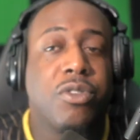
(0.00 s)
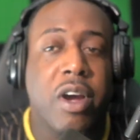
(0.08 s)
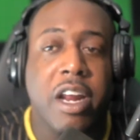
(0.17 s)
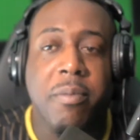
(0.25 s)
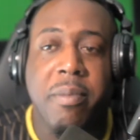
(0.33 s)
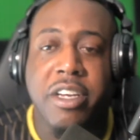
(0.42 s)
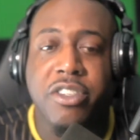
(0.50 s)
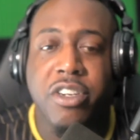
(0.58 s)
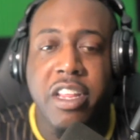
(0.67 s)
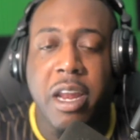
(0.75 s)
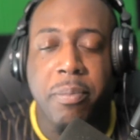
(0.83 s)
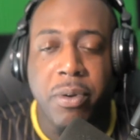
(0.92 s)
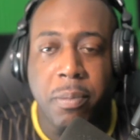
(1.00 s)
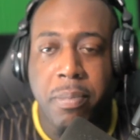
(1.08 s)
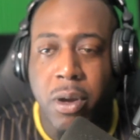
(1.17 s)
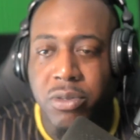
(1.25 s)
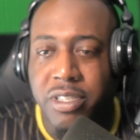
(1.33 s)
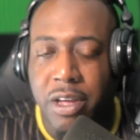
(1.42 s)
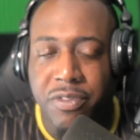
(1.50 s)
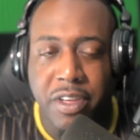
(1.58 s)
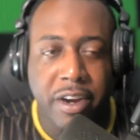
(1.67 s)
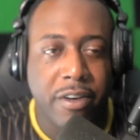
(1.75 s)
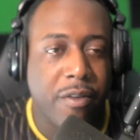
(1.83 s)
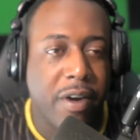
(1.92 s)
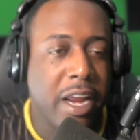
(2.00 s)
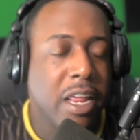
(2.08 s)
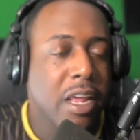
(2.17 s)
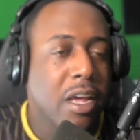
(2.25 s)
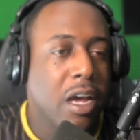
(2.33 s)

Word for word: try to make sure that I put a post out there. All right.